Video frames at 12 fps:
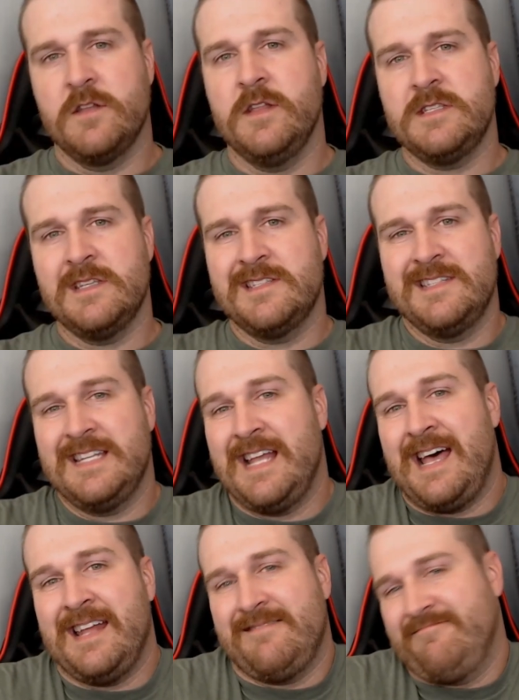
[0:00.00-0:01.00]
this is
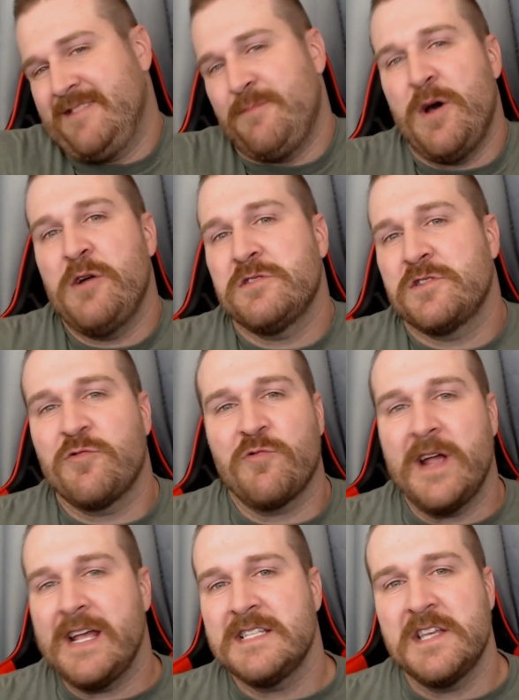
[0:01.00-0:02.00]
not the most
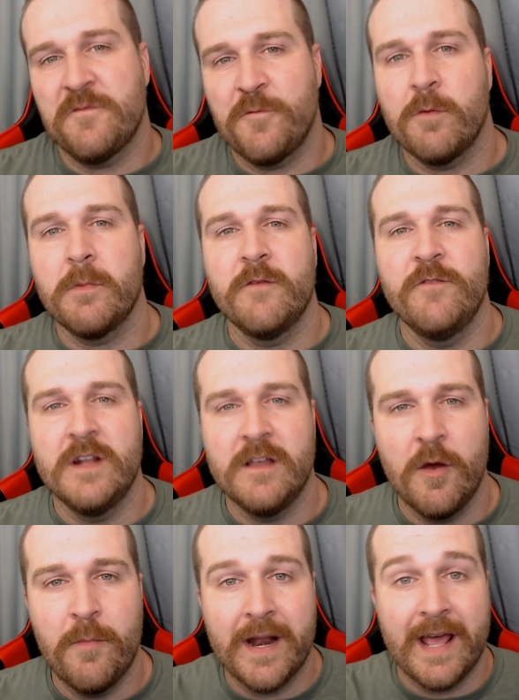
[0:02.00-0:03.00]
crazy informative video,
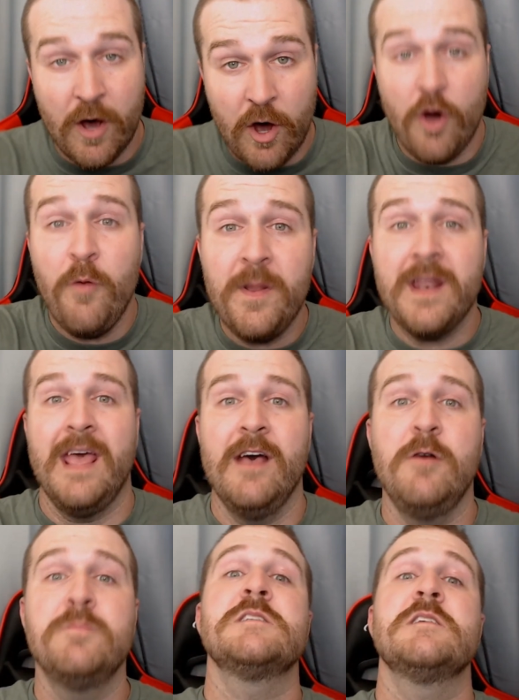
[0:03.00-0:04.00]
but I hope it
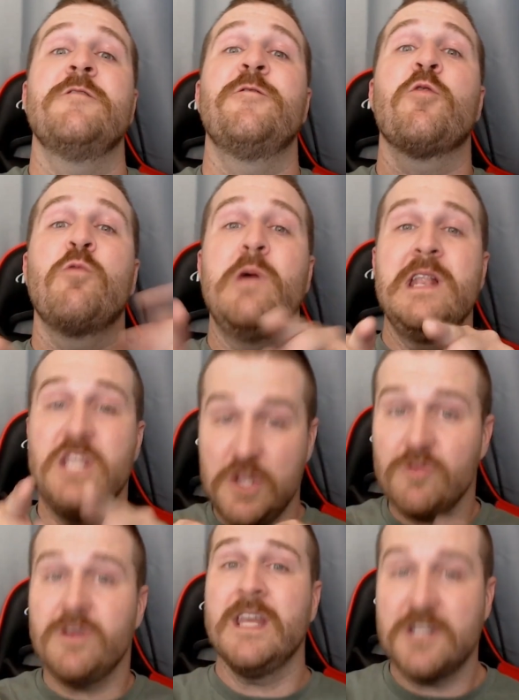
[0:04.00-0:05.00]
helps for when you
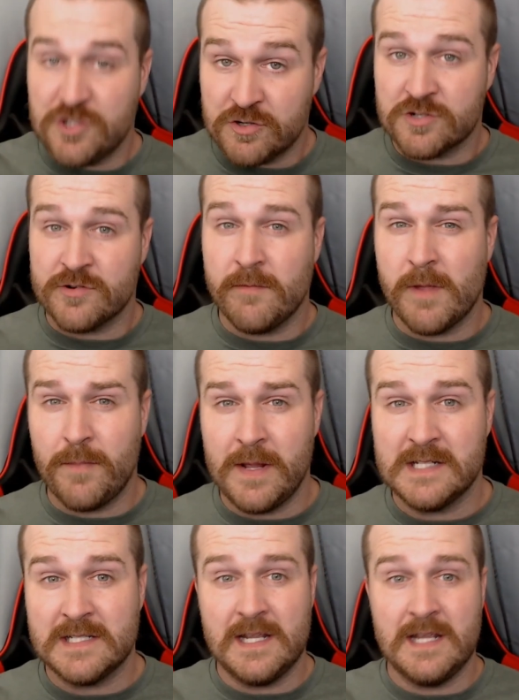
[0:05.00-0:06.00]
get your streaming
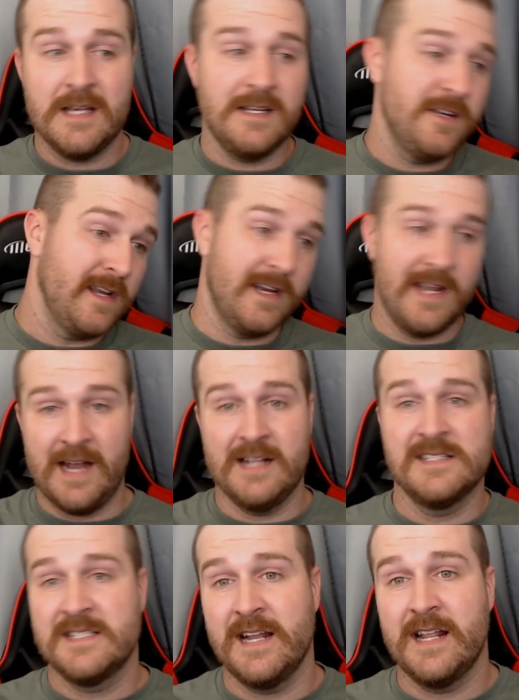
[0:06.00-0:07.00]
PC and you can kind of
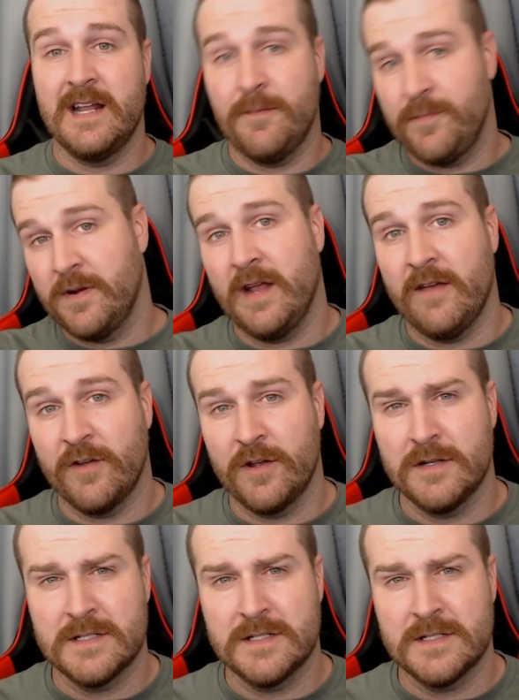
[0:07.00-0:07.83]
set it up and have a good